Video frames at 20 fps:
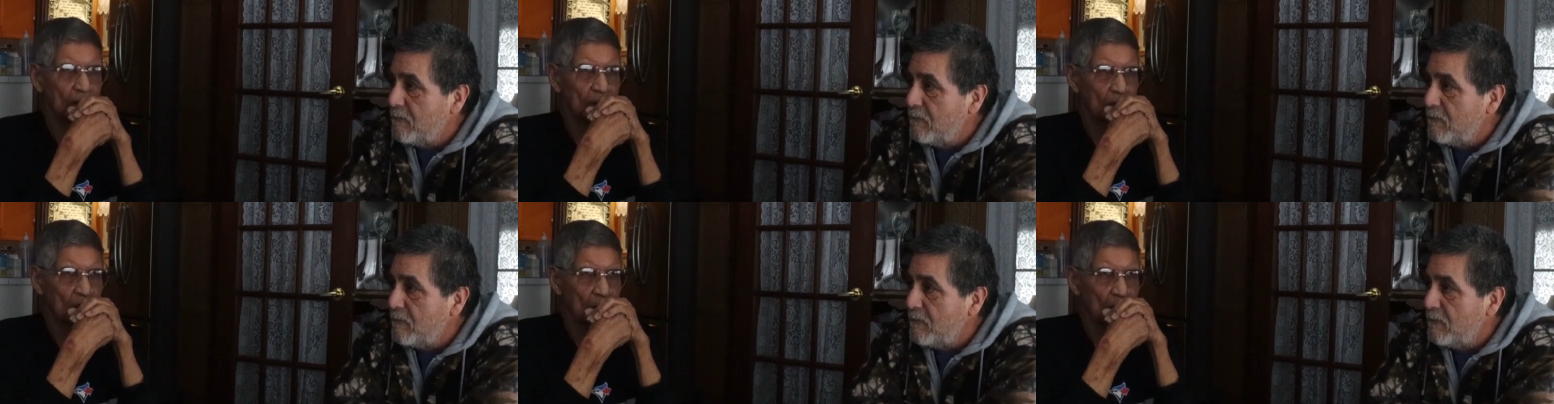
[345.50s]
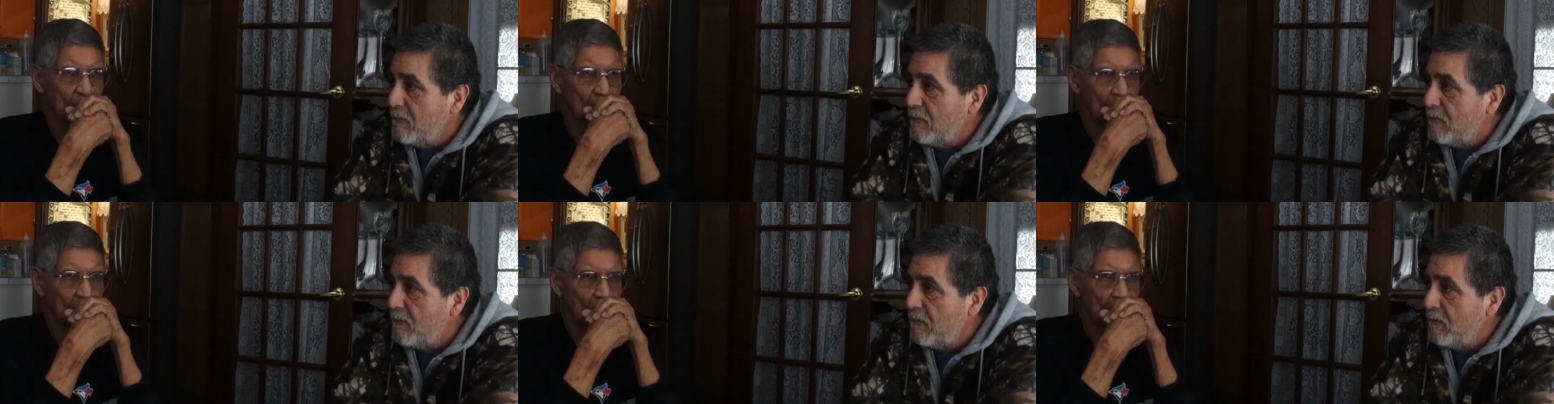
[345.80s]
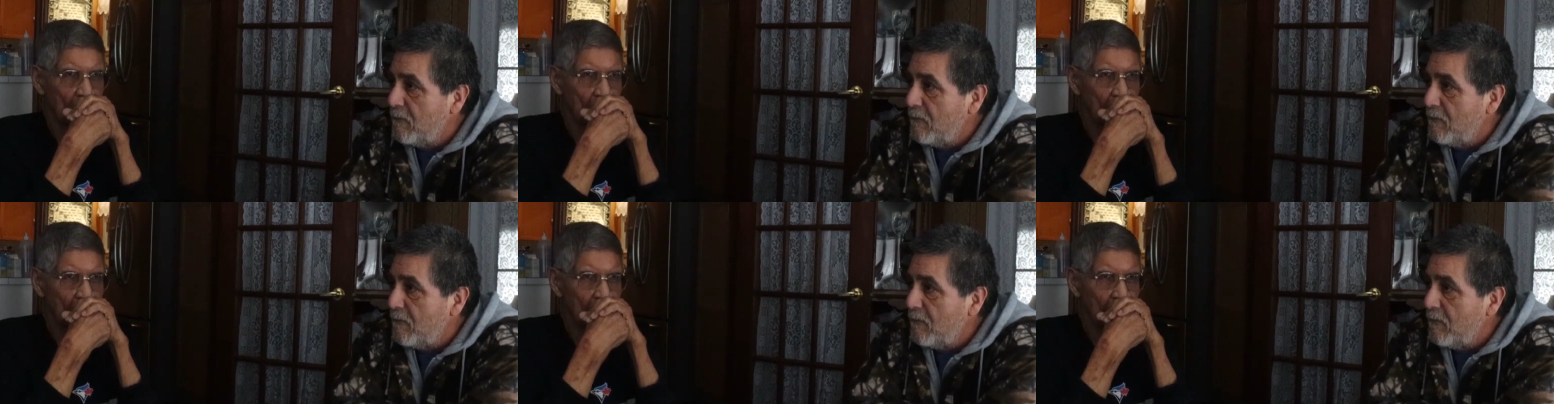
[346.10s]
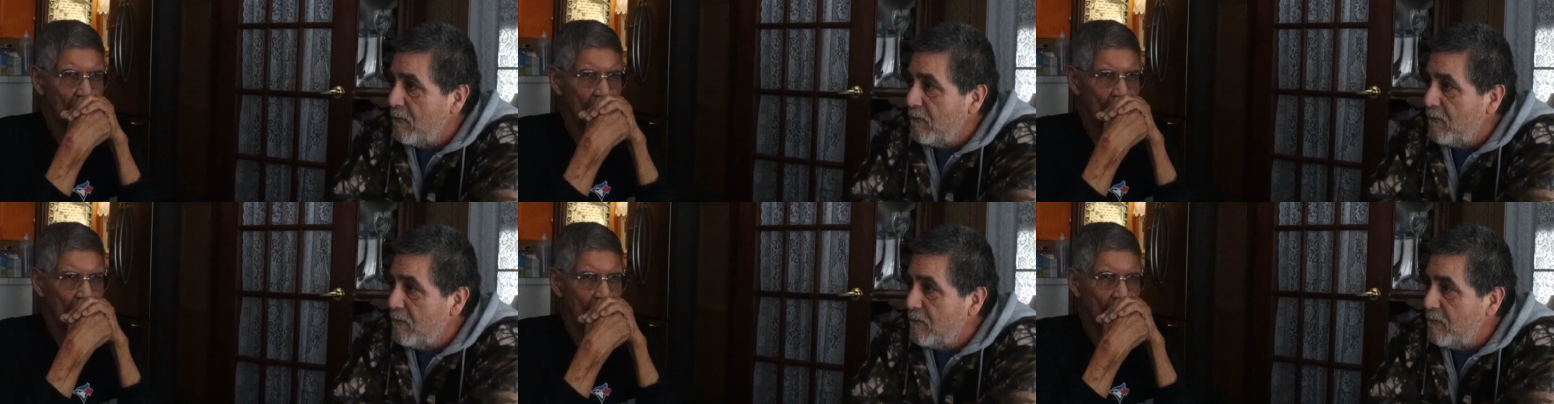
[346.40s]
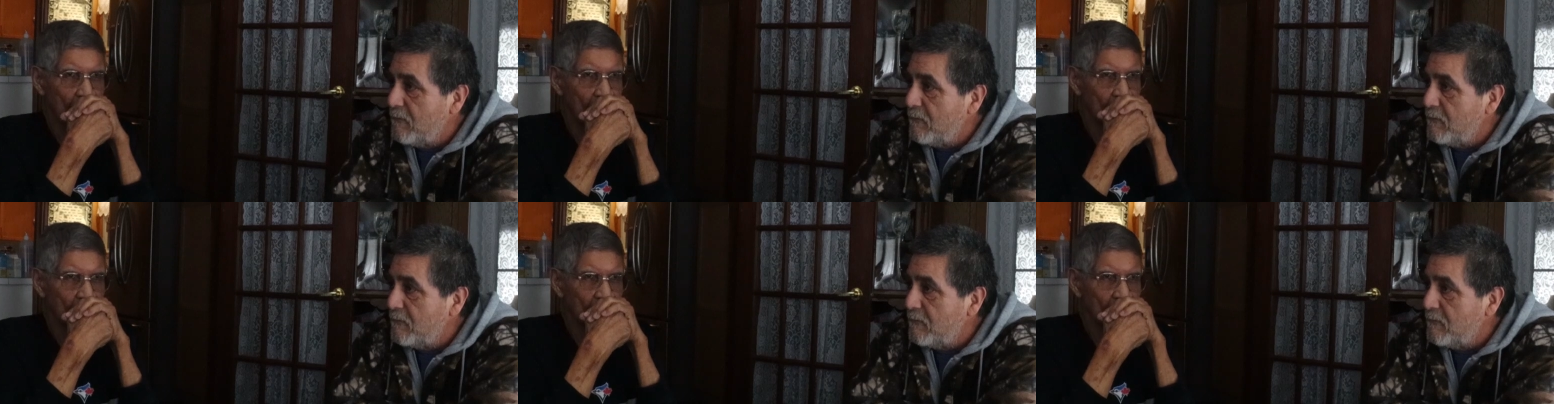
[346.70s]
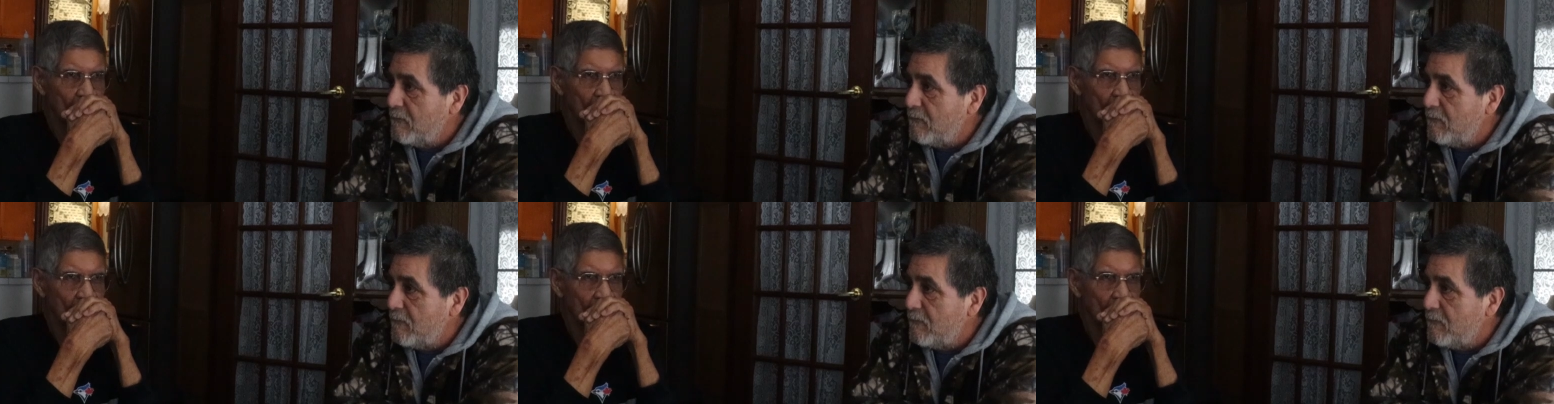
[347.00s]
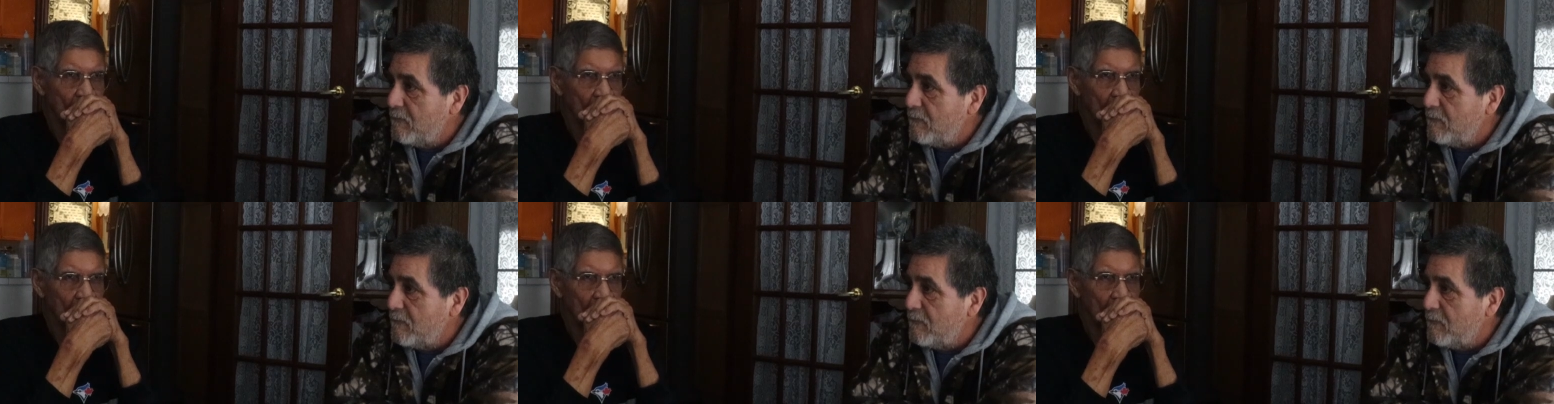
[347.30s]

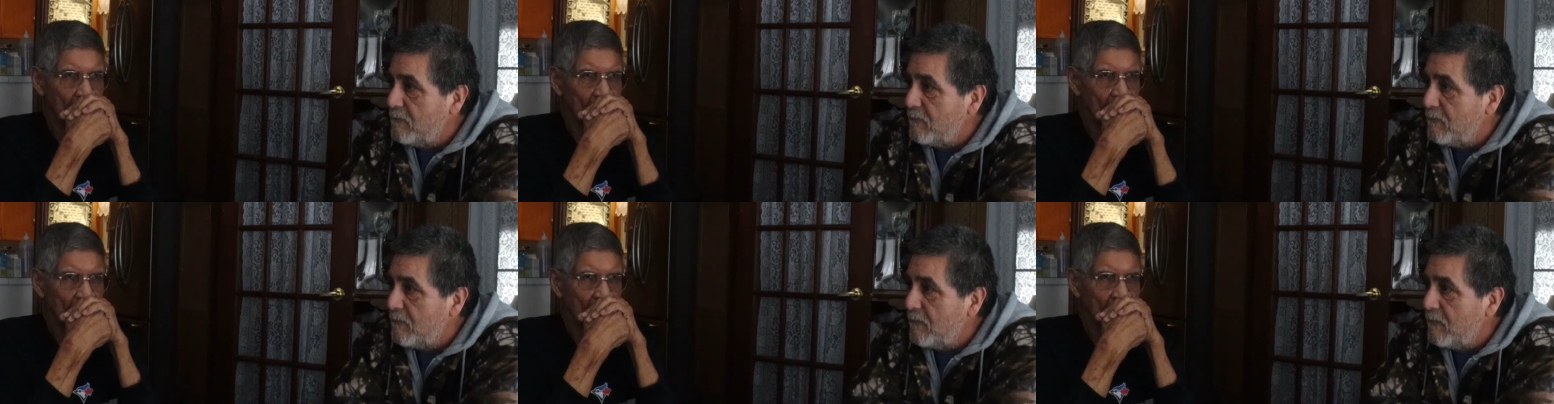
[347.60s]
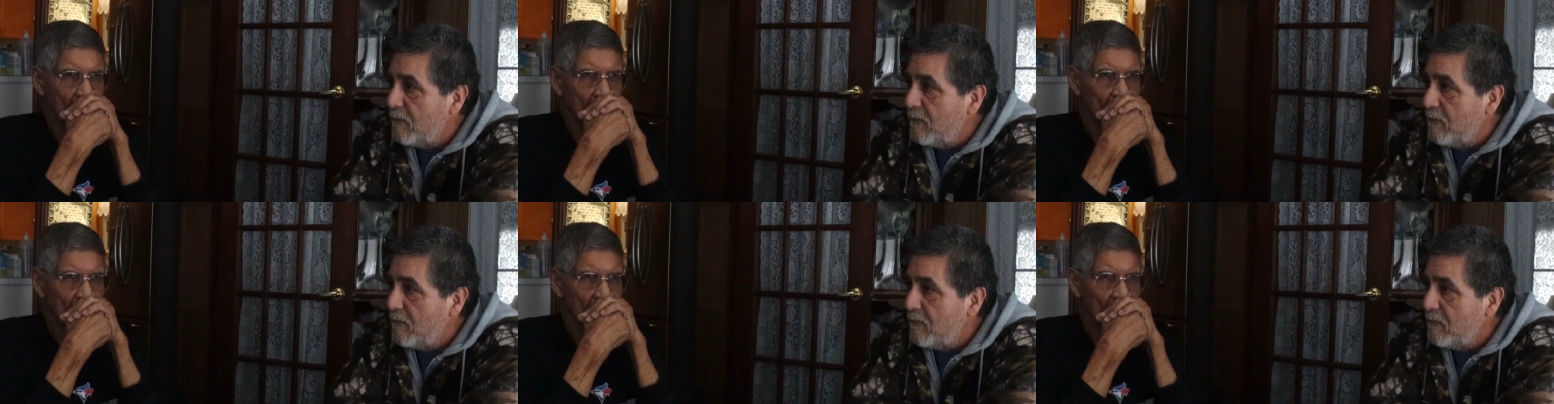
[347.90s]
Nobody speaks.